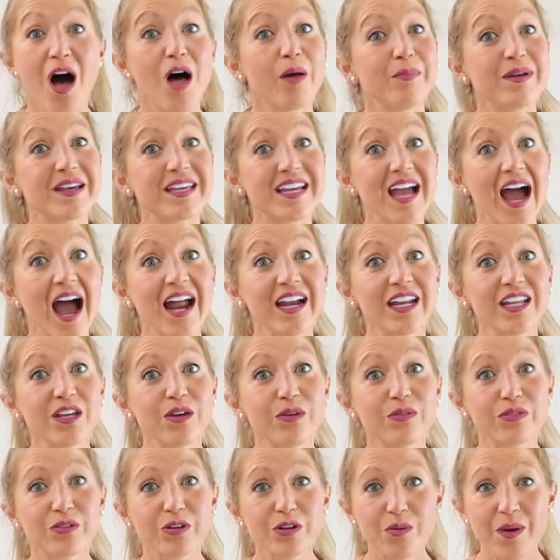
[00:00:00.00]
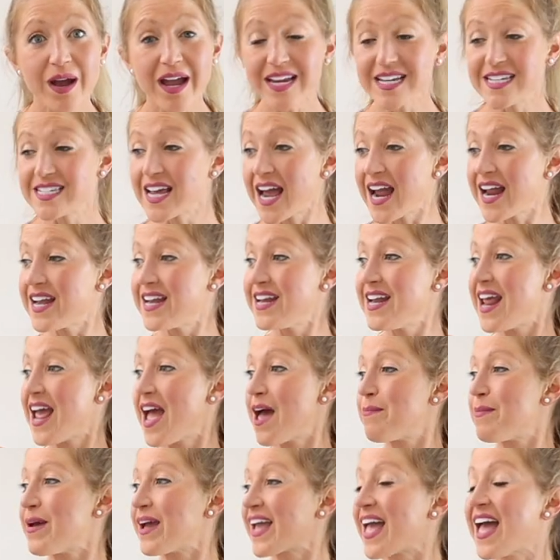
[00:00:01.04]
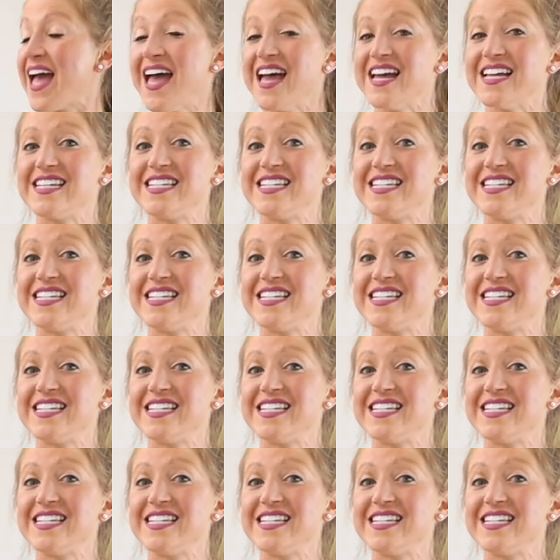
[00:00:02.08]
I'll be guiding you through a dynamic